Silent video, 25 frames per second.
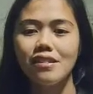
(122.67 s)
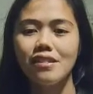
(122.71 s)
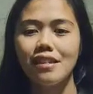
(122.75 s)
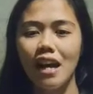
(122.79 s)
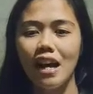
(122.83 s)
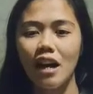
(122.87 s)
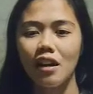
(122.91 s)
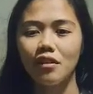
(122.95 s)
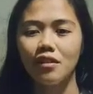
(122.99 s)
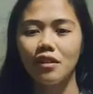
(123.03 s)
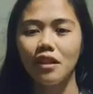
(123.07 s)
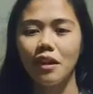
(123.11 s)

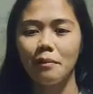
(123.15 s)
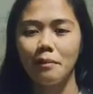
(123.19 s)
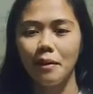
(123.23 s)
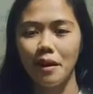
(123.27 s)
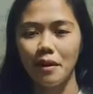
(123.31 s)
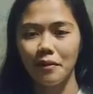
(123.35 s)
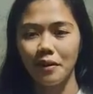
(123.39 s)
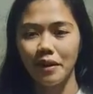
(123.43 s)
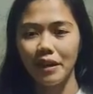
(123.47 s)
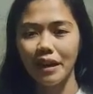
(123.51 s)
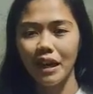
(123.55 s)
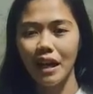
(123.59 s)
South
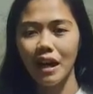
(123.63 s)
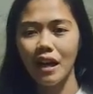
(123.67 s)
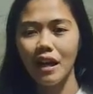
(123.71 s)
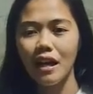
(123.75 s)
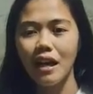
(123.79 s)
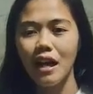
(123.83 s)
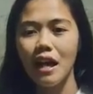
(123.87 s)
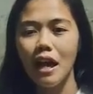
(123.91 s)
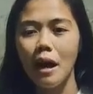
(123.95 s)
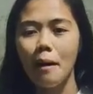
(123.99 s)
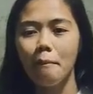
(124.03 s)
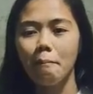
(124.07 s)
America.
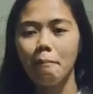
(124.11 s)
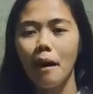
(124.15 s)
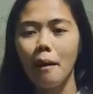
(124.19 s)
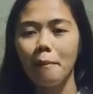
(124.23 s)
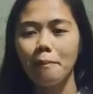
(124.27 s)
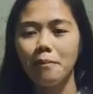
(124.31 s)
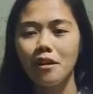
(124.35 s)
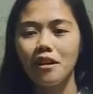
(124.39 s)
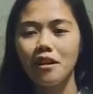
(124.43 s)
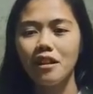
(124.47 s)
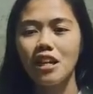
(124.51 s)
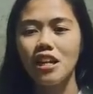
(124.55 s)

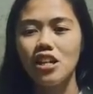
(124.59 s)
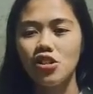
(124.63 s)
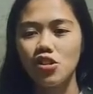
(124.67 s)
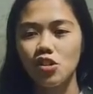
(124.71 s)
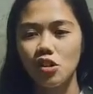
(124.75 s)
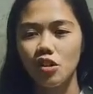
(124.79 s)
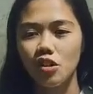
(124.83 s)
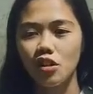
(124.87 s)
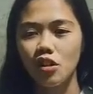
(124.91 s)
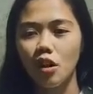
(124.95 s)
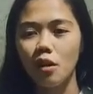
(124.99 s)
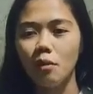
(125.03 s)

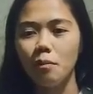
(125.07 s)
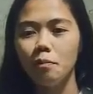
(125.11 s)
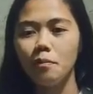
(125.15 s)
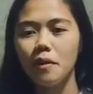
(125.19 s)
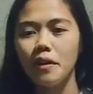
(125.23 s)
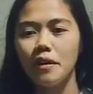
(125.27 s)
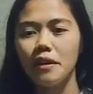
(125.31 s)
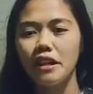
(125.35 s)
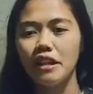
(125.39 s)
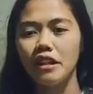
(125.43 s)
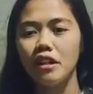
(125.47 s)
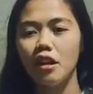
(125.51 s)
Population of
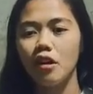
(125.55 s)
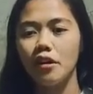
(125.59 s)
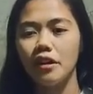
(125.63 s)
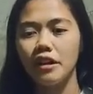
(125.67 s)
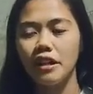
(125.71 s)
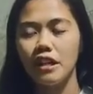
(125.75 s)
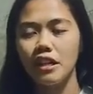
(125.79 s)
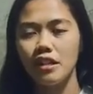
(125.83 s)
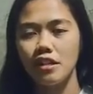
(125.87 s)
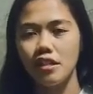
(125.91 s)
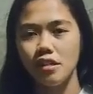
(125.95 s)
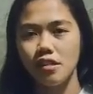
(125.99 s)
marine
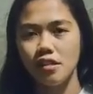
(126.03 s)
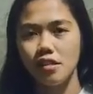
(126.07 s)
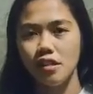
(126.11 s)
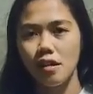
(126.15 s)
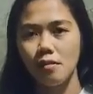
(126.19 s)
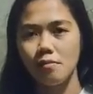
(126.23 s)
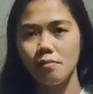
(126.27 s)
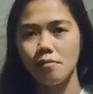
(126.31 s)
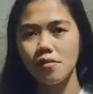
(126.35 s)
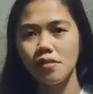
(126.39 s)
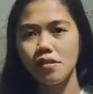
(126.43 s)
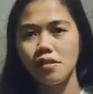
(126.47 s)

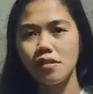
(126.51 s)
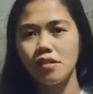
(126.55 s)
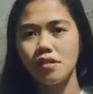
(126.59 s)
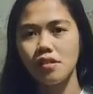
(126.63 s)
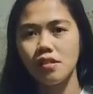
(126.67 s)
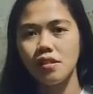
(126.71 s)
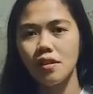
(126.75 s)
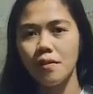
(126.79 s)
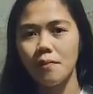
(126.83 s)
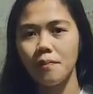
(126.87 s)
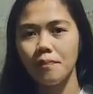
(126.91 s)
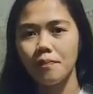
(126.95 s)

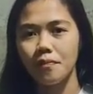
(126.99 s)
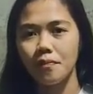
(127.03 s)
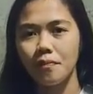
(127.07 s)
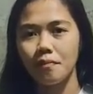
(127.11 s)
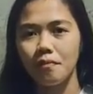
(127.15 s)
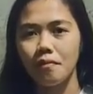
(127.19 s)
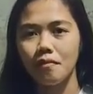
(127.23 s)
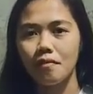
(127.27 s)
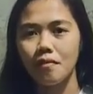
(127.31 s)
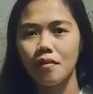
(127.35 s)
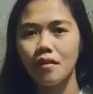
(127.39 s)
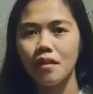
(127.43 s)
organisms
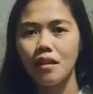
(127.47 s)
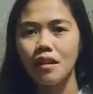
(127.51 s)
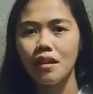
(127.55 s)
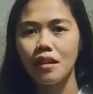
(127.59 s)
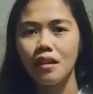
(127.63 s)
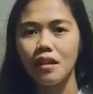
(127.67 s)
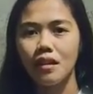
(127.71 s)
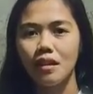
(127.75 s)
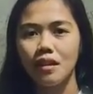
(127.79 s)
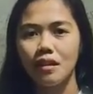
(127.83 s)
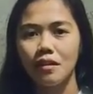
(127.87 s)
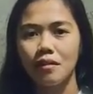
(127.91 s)

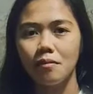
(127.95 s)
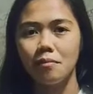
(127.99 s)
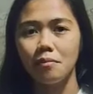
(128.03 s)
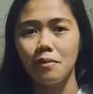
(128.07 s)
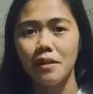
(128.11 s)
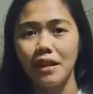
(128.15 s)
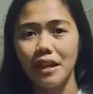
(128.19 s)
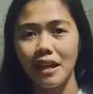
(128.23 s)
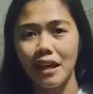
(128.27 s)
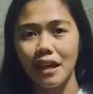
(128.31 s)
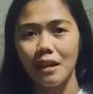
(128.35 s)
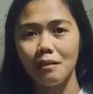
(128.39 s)

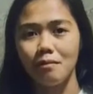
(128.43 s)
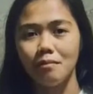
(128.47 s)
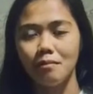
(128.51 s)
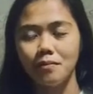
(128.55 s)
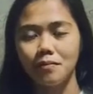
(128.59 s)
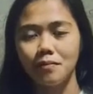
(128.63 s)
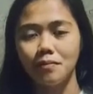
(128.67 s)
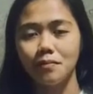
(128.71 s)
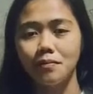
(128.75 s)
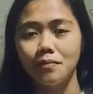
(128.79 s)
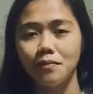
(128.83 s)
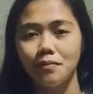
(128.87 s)

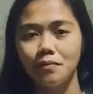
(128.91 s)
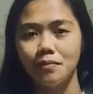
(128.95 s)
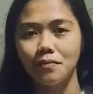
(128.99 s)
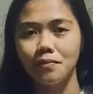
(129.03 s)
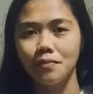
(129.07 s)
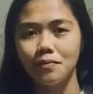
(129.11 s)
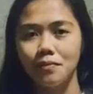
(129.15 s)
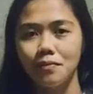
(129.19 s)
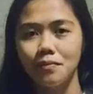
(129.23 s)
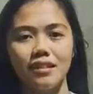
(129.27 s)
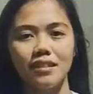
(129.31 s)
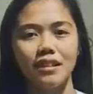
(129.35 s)
became
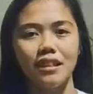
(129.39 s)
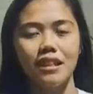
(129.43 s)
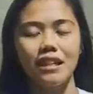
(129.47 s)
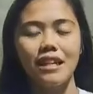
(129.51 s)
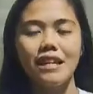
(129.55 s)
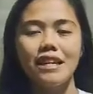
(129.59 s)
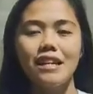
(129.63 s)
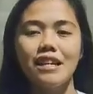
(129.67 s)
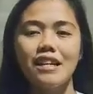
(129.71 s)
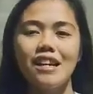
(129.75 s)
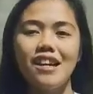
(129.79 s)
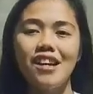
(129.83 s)

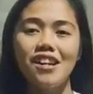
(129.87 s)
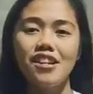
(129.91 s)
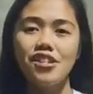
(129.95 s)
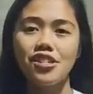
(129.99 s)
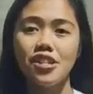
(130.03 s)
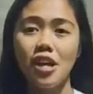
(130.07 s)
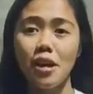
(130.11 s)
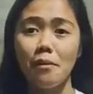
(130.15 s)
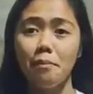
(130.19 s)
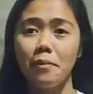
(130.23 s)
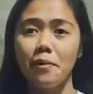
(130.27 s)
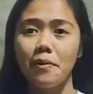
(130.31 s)

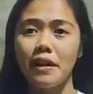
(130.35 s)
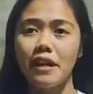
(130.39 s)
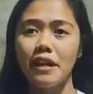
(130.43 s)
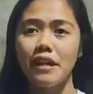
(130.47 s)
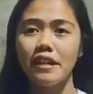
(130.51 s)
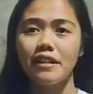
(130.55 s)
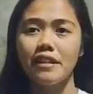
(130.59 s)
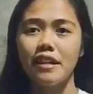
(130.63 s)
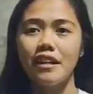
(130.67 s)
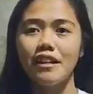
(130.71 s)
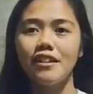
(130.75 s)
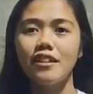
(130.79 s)

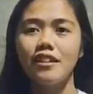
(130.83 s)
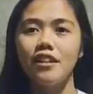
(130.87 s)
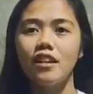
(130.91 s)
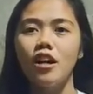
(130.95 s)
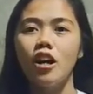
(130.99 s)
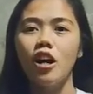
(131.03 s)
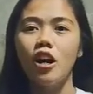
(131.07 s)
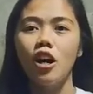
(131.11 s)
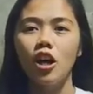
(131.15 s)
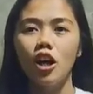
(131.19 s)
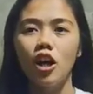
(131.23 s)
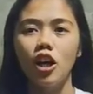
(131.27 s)
separated
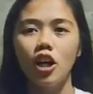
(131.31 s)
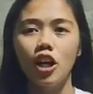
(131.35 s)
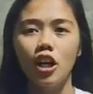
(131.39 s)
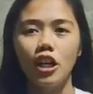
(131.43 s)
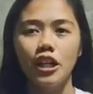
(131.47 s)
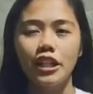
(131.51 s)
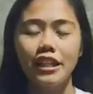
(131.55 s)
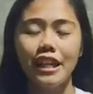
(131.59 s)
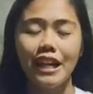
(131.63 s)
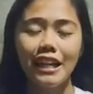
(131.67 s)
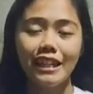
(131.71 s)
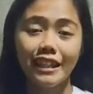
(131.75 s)
on
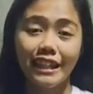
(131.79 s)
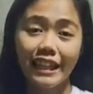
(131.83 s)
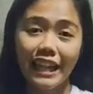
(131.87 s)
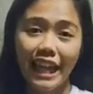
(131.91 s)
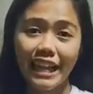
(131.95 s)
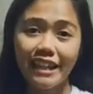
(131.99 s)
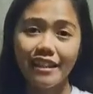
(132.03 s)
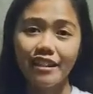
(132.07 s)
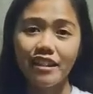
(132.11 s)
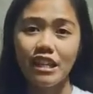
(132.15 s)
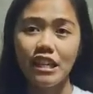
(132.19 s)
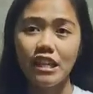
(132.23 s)

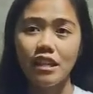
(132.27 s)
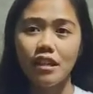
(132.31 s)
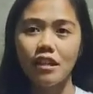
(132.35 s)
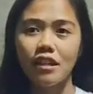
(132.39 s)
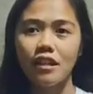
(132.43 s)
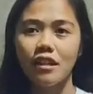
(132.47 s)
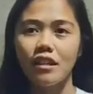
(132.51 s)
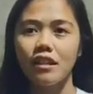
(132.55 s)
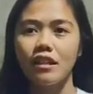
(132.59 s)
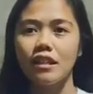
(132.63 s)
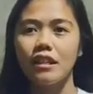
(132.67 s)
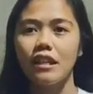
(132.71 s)
Atlantic
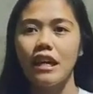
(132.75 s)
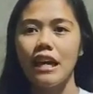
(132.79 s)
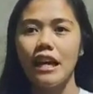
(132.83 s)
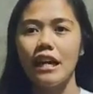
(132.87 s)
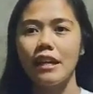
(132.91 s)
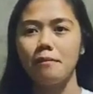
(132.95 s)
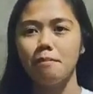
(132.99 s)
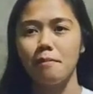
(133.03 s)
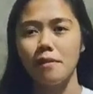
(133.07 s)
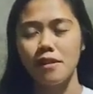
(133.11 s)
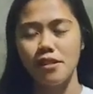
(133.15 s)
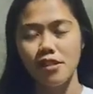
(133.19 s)

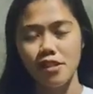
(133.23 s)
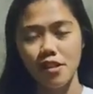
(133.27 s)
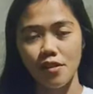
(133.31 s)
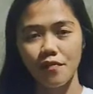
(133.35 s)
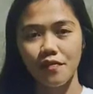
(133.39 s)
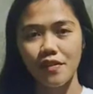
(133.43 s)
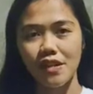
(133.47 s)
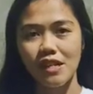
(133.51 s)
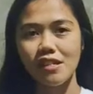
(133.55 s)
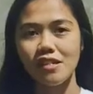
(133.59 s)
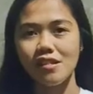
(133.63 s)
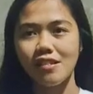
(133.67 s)
and
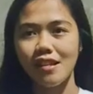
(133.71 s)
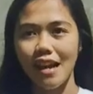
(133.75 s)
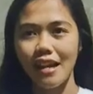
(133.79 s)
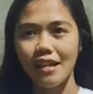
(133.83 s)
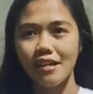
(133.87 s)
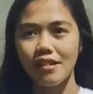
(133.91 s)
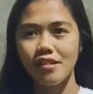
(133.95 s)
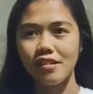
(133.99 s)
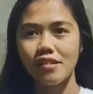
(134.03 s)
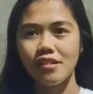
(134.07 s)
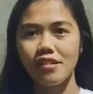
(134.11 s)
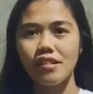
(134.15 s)
Pacific
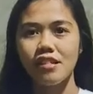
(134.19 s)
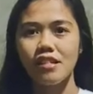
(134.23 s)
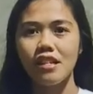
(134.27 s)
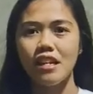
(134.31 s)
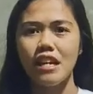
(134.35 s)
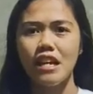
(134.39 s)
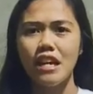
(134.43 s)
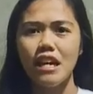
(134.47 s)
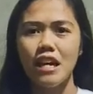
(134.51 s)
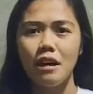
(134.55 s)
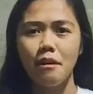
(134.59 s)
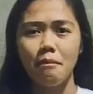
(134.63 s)
sides.
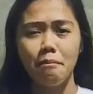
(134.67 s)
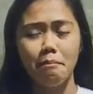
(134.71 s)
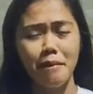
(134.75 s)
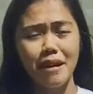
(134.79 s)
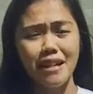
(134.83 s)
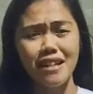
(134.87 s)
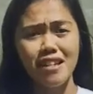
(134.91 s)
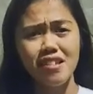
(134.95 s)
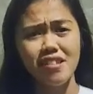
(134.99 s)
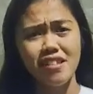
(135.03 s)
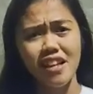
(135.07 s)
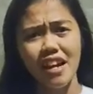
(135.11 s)

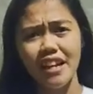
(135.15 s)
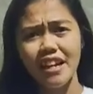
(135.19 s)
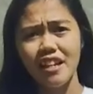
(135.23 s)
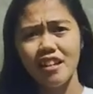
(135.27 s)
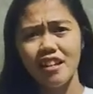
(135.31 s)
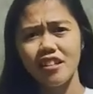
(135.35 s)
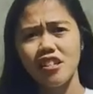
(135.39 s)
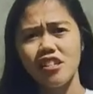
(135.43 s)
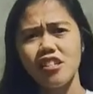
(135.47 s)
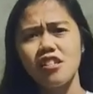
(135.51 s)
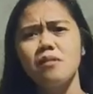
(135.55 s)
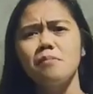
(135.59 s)
Many
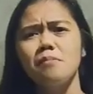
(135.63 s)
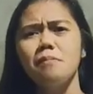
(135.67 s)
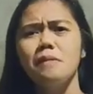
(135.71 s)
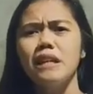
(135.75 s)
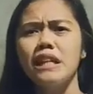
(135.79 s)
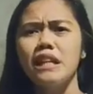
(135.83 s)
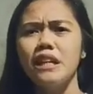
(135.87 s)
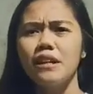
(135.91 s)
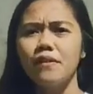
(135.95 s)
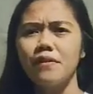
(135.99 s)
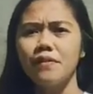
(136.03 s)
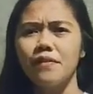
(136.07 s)
scientists
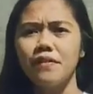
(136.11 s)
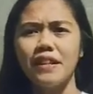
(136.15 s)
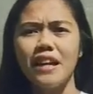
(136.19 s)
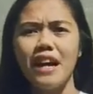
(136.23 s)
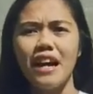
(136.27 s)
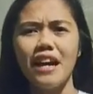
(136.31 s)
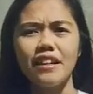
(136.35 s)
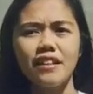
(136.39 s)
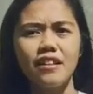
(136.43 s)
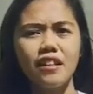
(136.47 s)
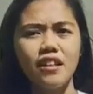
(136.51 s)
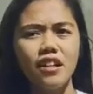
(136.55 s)
believe
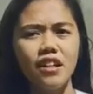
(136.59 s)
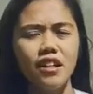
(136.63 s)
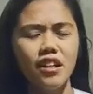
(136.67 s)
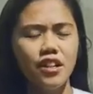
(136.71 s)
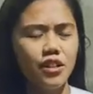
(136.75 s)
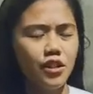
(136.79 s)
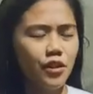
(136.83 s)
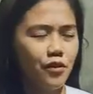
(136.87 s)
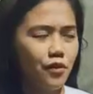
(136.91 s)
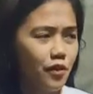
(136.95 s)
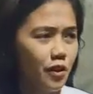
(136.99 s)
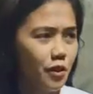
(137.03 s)
that
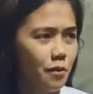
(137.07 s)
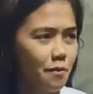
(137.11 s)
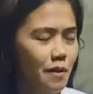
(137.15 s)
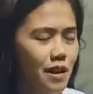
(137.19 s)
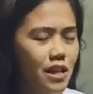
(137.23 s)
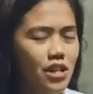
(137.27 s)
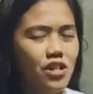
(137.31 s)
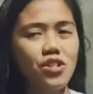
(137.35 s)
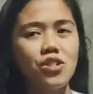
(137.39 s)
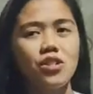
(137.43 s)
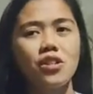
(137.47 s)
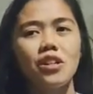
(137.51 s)
the
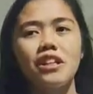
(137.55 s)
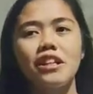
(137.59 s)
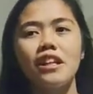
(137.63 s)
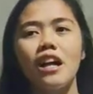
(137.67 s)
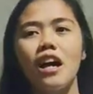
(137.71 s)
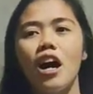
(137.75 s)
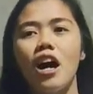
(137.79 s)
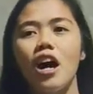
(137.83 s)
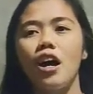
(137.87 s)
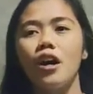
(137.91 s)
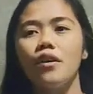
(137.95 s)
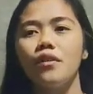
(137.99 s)
formation
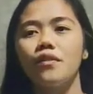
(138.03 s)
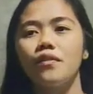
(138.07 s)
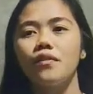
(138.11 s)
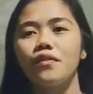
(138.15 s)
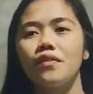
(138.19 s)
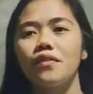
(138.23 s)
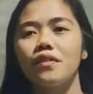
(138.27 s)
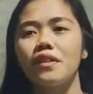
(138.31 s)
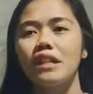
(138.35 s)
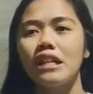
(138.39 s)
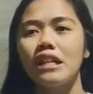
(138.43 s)
of